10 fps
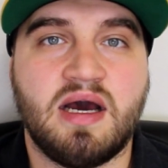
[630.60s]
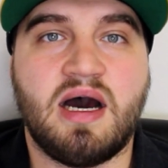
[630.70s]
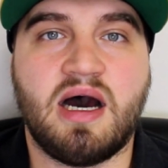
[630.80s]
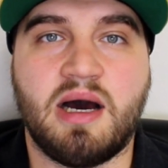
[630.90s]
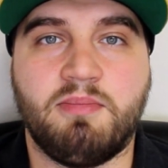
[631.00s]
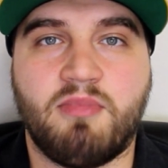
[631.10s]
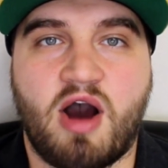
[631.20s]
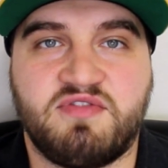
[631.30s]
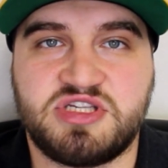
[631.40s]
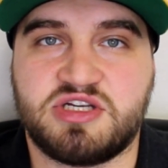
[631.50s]

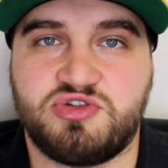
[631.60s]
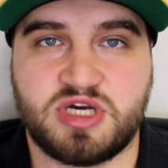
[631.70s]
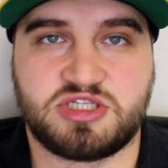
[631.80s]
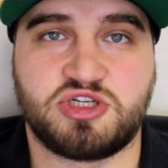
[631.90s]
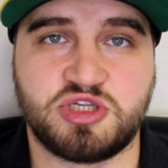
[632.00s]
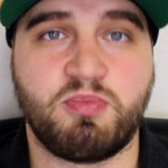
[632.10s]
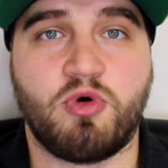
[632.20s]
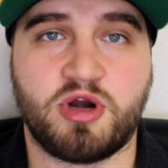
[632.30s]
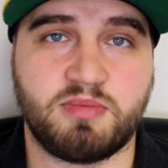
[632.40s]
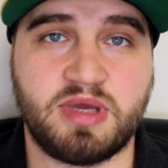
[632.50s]
Obviously because you guys are
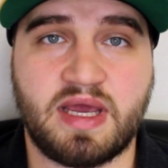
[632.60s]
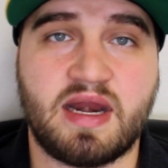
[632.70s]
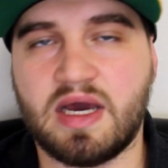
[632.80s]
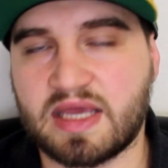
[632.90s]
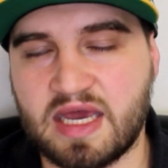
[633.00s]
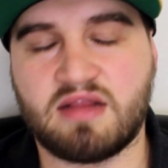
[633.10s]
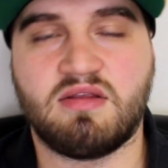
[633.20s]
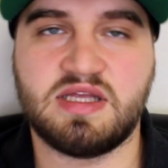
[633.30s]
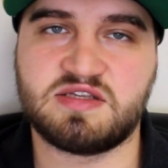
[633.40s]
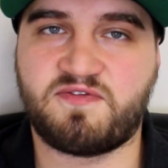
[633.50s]
supporting me. And
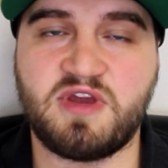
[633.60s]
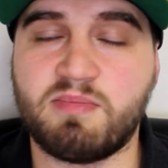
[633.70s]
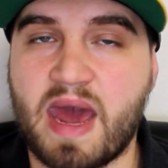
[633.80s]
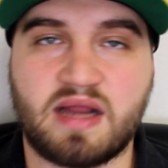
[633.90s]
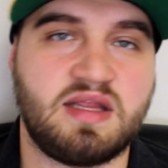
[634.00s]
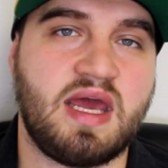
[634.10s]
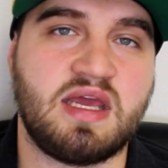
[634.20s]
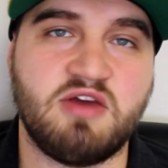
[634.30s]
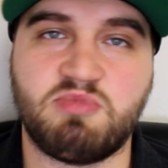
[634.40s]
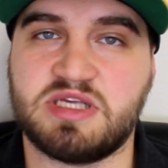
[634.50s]
again, it's a feedback day.
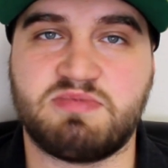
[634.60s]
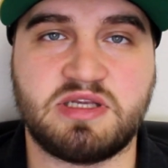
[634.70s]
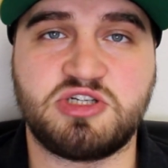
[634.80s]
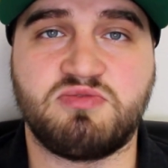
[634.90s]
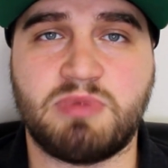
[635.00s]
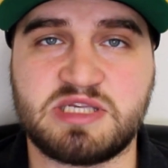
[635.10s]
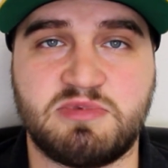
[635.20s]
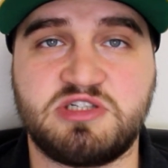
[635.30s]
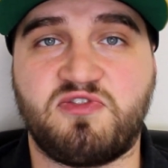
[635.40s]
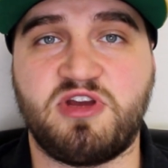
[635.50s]
Give me as
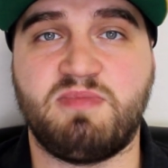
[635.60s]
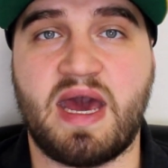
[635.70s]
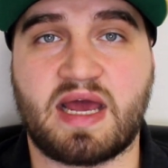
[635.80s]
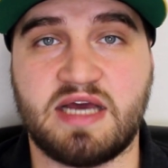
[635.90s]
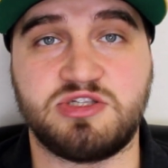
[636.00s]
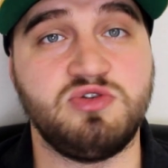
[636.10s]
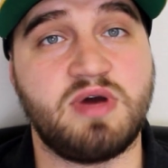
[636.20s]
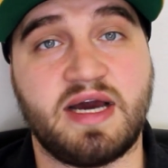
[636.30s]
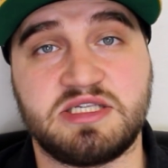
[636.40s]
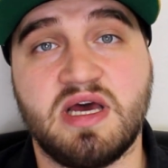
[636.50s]
much feedback as you
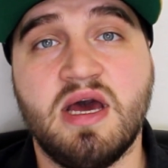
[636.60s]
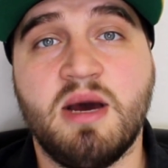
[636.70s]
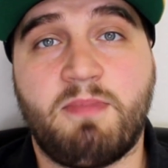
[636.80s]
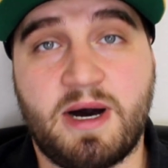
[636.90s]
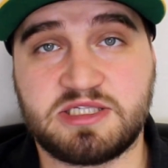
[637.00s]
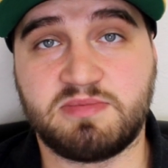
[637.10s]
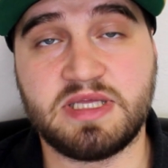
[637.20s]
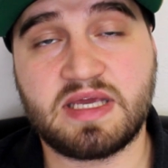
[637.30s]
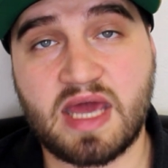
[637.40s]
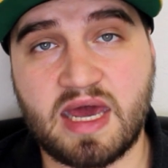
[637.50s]
guys
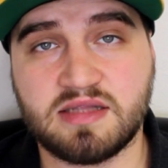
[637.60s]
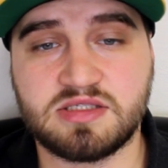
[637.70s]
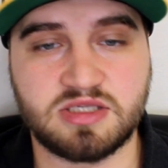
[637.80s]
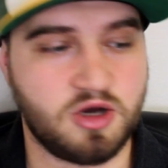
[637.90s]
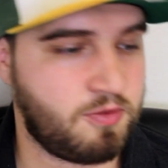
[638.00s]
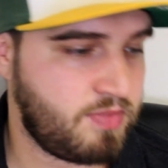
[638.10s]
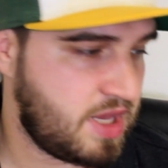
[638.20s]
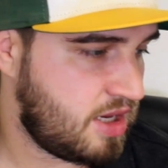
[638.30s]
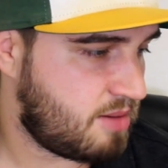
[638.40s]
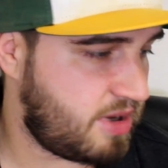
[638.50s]
possibly can. So,
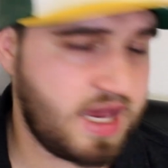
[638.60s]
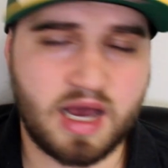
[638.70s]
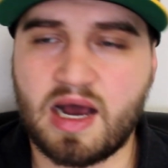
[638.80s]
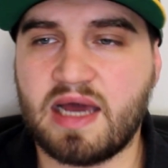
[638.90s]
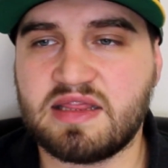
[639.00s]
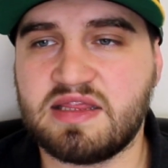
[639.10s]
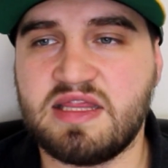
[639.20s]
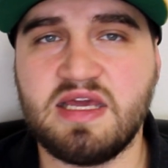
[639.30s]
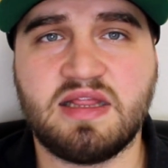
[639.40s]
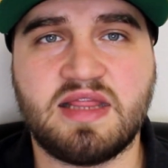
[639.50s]
but yeah, I
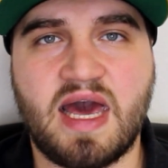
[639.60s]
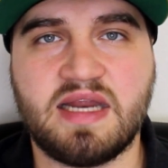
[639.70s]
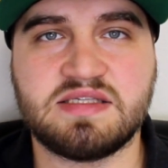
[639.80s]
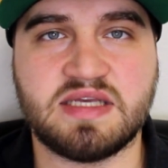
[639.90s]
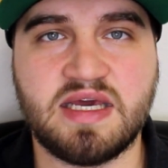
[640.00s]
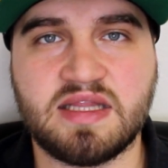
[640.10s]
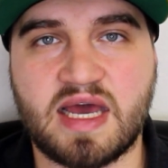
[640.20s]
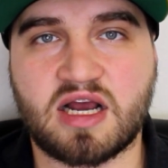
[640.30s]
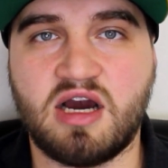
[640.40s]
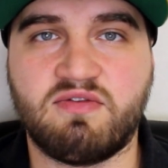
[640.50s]
think that is it.
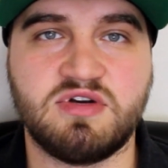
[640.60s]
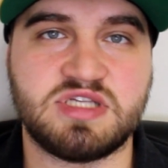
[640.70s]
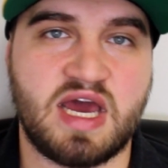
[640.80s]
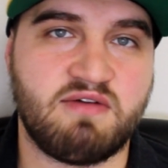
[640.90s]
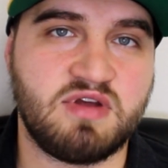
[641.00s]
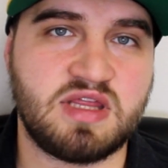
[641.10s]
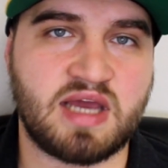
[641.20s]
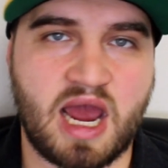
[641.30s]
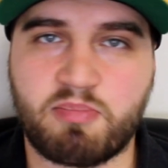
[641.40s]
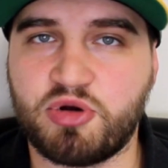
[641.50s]
That covers
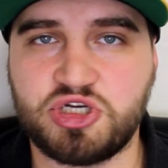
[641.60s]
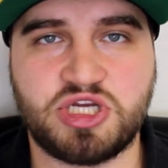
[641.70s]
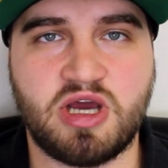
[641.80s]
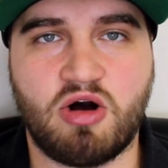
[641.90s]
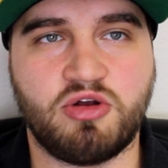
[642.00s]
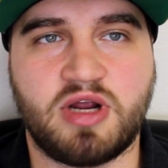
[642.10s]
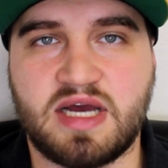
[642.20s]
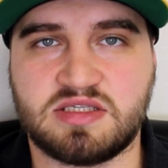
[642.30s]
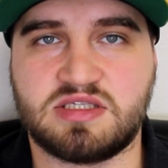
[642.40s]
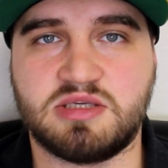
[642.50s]
everything. I appreciate all your
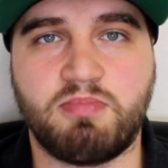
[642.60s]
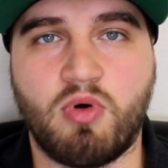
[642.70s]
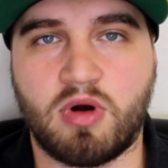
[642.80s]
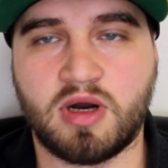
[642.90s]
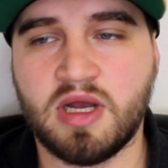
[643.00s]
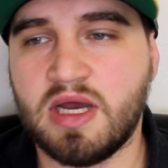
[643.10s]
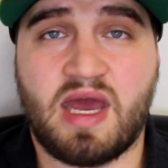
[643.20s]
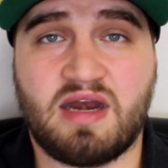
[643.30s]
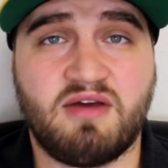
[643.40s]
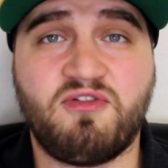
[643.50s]
guys' support.
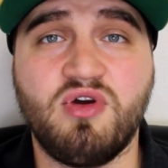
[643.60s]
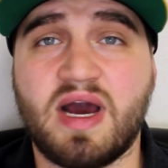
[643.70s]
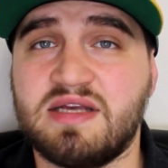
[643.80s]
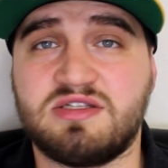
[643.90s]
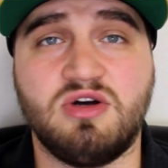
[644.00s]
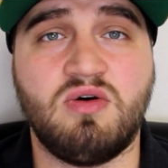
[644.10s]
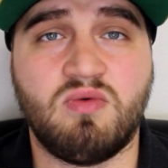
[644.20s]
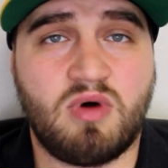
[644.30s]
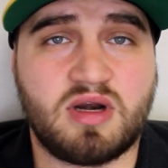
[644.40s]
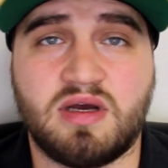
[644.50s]
And if you guys
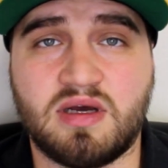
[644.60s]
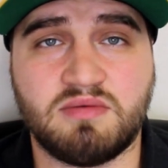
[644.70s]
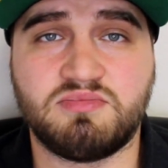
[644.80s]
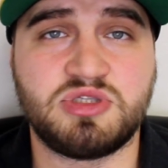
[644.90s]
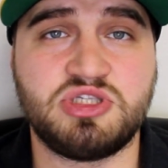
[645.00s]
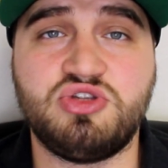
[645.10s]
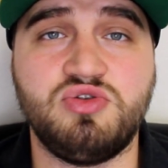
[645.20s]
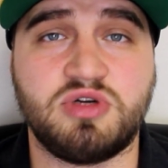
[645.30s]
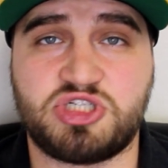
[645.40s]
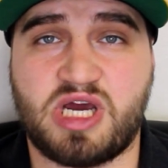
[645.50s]
don't want to
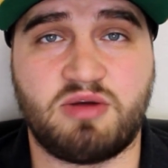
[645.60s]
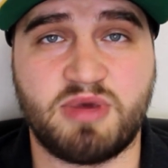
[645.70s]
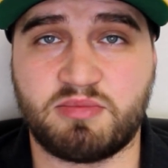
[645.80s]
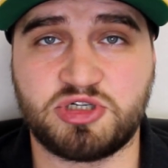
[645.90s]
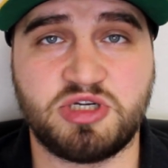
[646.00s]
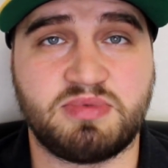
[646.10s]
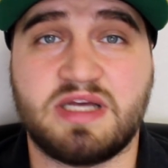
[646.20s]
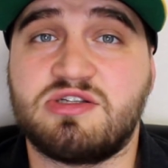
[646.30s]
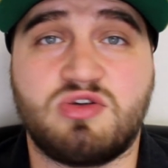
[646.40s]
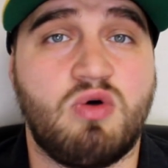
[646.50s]
do a channel membership,
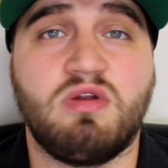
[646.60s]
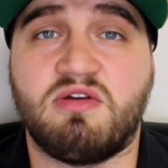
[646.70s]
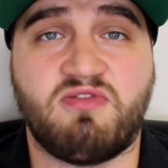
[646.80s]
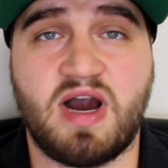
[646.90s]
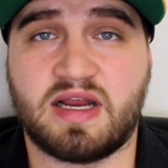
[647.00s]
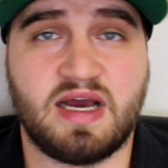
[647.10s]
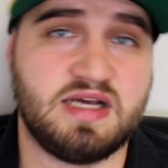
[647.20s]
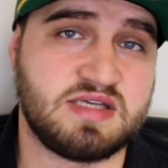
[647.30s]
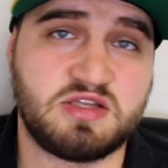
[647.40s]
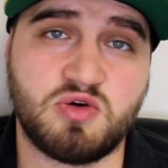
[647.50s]
that's totally fine,
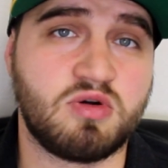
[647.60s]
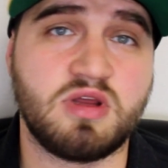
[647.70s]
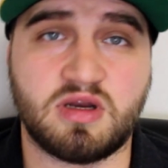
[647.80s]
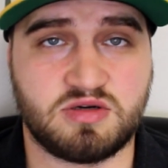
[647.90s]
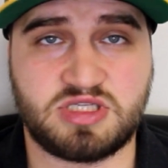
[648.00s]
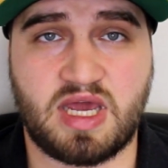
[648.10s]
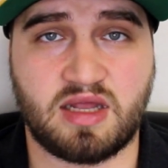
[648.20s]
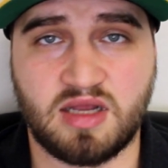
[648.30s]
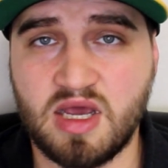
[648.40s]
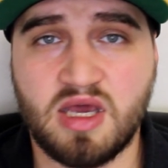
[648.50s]
guys. I totally
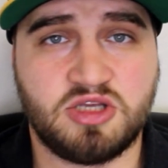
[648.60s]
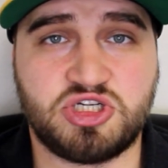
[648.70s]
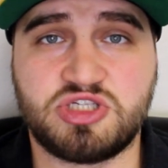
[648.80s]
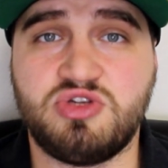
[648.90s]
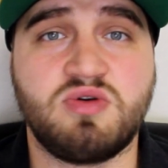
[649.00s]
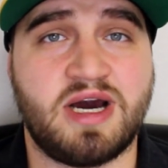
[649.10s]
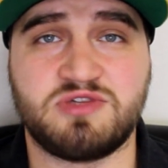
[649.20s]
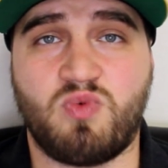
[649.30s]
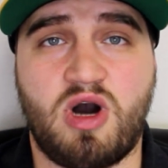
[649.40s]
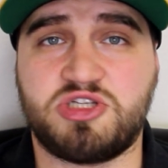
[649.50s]
understand. Just you
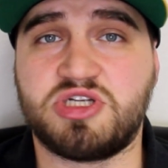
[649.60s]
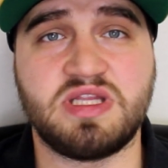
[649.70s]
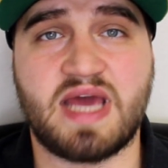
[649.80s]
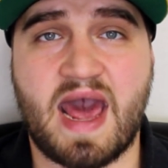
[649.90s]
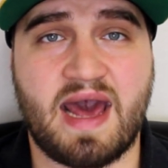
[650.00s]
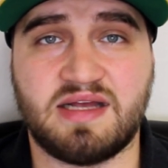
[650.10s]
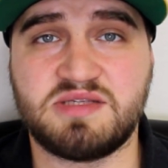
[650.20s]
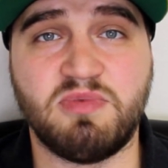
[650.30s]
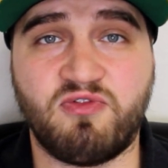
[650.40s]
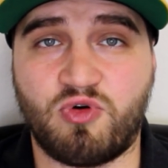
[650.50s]
guys watching the
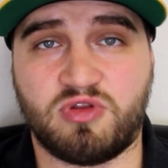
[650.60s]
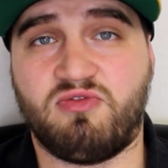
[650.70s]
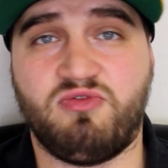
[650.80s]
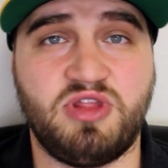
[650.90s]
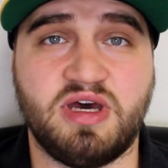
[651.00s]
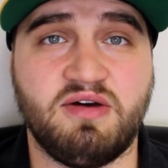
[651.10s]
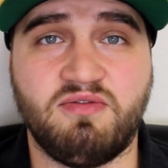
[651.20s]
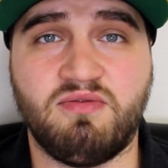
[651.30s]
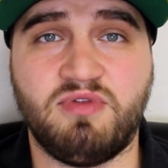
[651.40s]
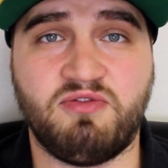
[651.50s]
ads before
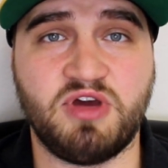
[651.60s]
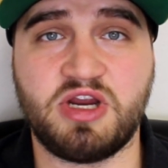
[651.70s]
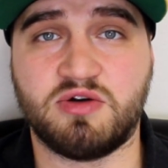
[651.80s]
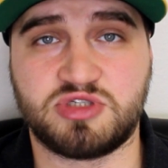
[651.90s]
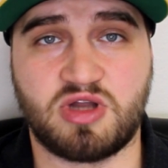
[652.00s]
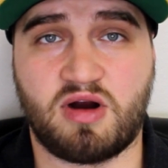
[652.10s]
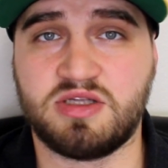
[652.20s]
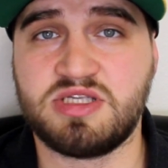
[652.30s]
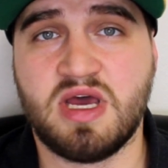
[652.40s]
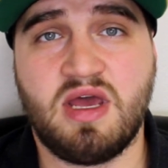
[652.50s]
the video
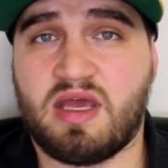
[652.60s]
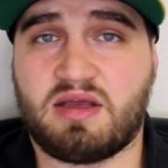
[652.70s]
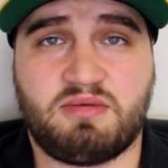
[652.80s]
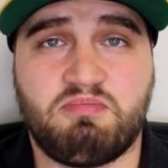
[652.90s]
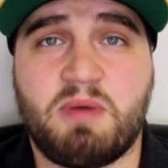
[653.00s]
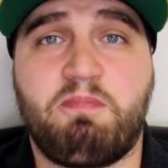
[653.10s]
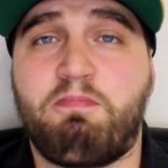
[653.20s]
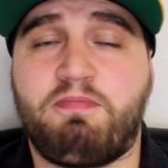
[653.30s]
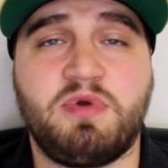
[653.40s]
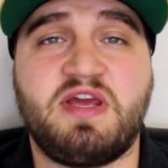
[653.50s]
starts, it
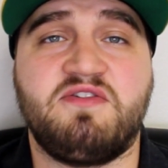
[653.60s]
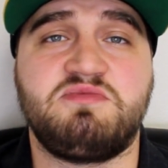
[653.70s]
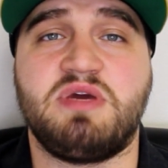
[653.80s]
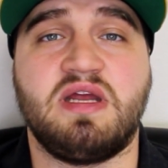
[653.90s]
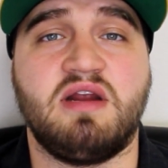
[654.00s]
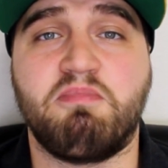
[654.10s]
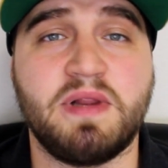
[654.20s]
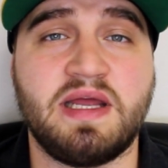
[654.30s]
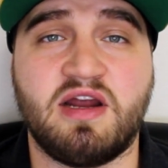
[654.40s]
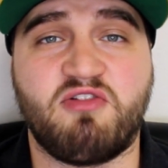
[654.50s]
gives me
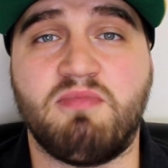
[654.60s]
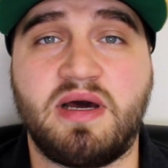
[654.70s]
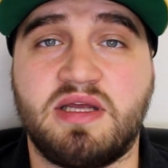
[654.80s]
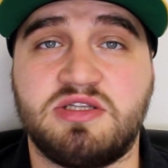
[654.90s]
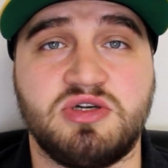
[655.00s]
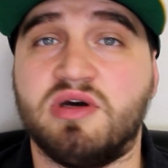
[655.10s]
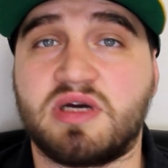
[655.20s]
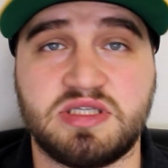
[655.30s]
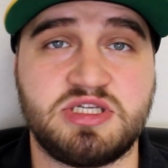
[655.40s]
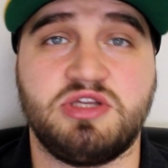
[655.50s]
enough money to
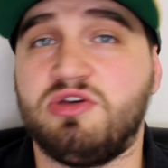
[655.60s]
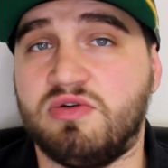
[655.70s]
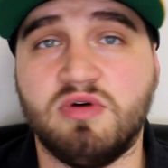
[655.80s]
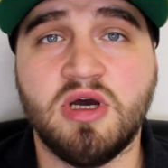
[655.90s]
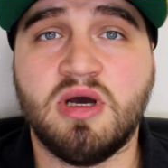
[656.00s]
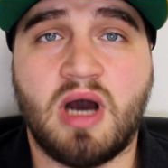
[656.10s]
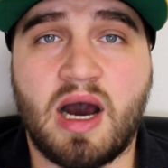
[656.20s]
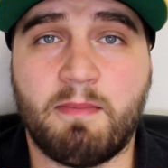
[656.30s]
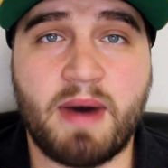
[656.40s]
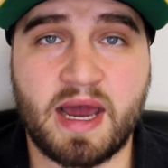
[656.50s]
continue
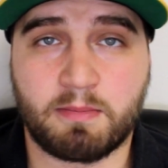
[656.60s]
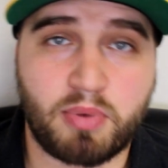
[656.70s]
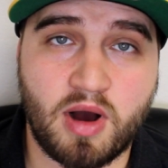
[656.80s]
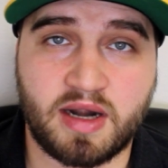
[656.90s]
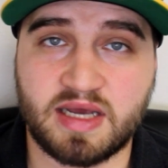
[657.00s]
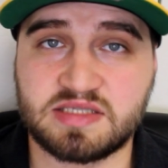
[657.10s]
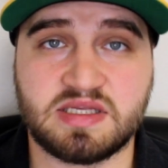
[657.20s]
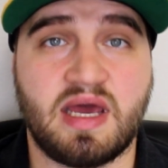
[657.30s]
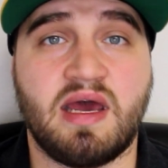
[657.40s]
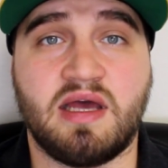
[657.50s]
buying
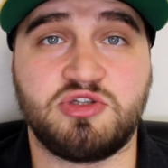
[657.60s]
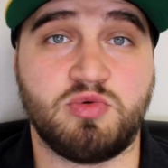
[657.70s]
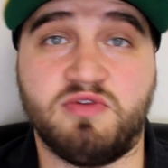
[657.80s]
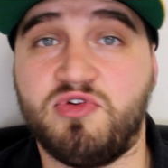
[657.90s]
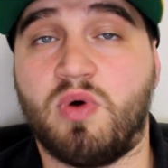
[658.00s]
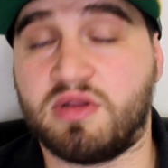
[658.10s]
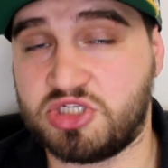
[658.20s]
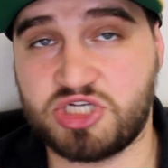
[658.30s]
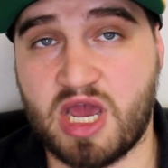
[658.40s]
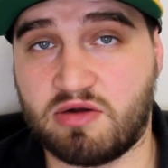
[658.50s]
products to review on the
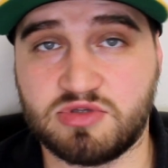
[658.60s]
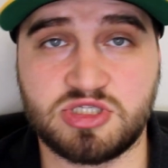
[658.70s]
channel.